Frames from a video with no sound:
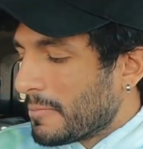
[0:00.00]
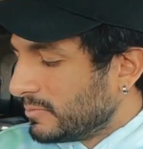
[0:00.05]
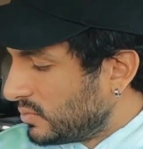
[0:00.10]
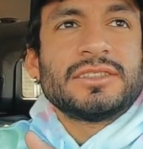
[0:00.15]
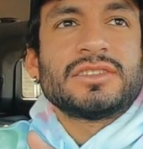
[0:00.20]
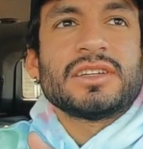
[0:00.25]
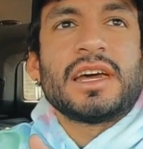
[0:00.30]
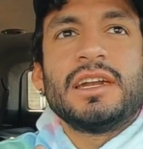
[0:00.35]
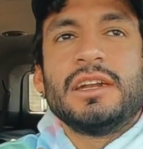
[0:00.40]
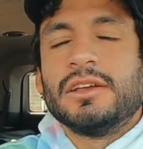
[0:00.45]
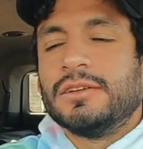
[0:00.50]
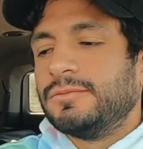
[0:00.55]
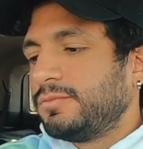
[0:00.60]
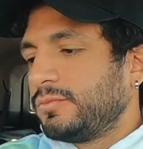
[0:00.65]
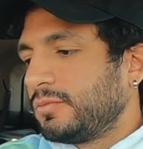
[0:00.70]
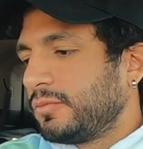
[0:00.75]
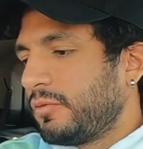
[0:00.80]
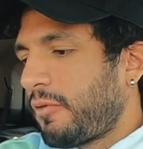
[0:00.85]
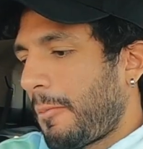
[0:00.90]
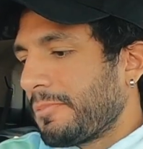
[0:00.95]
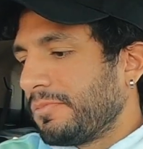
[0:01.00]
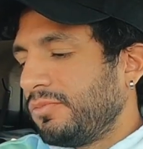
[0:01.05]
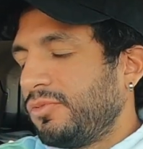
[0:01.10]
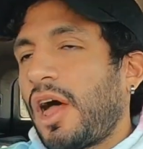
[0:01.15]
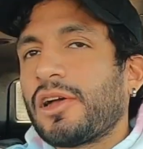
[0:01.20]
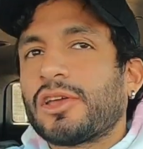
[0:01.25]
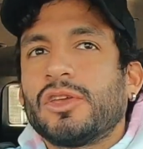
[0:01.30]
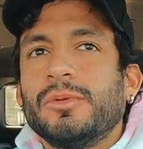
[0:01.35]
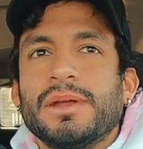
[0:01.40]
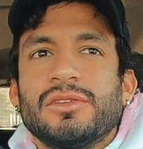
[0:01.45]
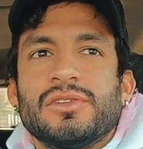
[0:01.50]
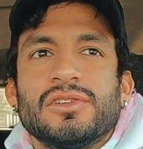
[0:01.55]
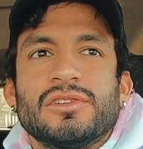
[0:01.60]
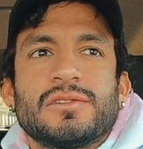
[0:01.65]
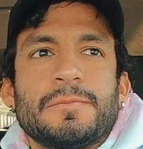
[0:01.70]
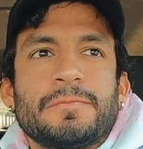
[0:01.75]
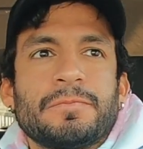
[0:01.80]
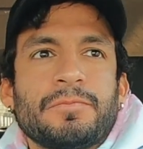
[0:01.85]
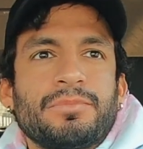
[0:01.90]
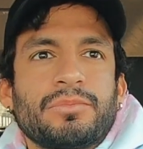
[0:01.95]
Excited to document
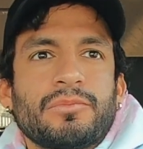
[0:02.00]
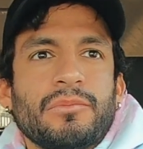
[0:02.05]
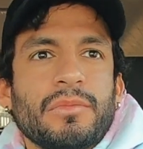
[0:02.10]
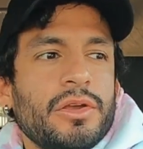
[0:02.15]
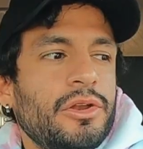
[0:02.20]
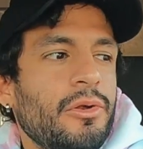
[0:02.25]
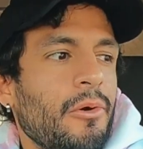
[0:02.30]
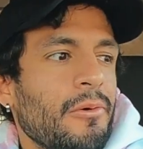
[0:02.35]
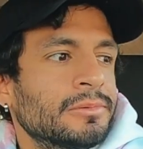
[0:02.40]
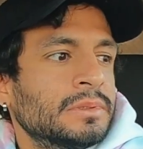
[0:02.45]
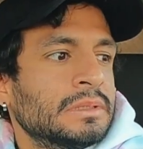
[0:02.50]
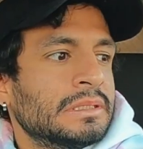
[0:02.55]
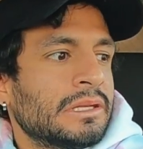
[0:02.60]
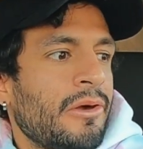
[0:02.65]
this. You know,